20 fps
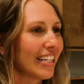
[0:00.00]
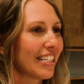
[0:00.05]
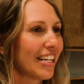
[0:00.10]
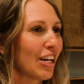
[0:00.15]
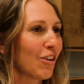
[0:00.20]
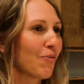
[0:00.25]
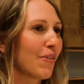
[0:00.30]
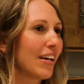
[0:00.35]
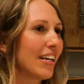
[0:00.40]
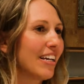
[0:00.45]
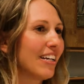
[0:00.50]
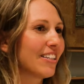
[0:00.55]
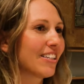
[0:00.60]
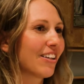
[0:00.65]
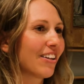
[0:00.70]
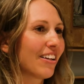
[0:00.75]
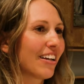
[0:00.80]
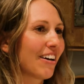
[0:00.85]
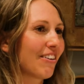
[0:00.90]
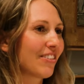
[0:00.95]
take my easel,
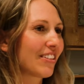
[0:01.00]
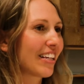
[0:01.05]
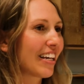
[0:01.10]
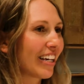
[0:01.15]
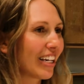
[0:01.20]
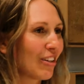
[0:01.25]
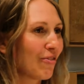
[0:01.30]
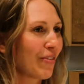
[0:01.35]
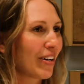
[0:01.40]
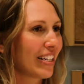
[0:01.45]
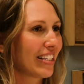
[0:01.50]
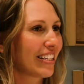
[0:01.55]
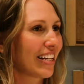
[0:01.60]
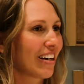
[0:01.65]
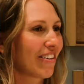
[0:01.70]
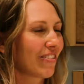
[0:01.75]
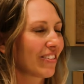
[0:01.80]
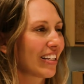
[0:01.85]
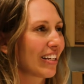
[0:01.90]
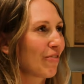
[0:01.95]
and I was kicking
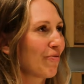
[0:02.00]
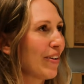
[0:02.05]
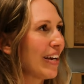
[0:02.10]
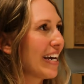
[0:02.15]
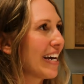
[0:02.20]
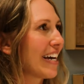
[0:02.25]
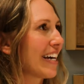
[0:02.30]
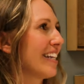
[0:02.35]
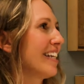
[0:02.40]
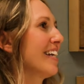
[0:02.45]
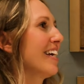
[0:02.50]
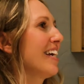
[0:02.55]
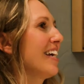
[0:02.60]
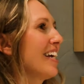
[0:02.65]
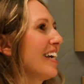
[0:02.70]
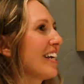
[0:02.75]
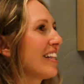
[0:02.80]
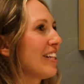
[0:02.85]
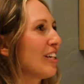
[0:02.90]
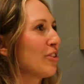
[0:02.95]
myself. It's like, man,
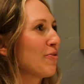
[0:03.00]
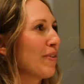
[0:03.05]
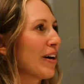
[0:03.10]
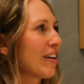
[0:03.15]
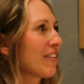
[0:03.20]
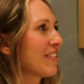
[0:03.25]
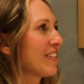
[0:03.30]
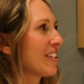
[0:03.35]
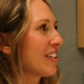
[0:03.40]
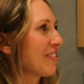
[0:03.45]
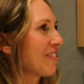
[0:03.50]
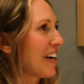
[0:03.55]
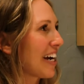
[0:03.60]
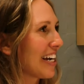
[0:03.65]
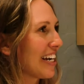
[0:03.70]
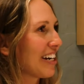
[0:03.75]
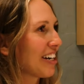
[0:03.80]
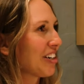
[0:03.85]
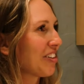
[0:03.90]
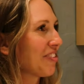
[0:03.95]
These mountains are right
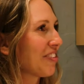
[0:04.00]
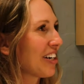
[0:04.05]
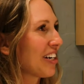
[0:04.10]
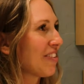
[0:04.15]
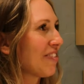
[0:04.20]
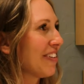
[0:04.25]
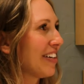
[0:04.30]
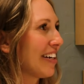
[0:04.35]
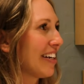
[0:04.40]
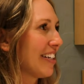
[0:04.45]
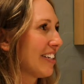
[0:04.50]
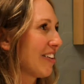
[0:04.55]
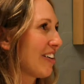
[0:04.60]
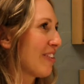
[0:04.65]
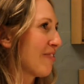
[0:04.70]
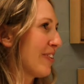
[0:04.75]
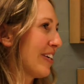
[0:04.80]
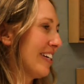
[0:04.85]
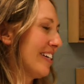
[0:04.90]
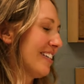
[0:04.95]
here in front of me, and I don't have
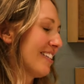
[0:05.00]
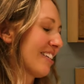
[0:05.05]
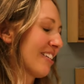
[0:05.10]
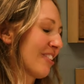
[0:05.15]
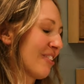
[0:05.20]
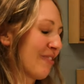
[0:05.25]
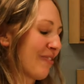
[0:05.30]
my easel,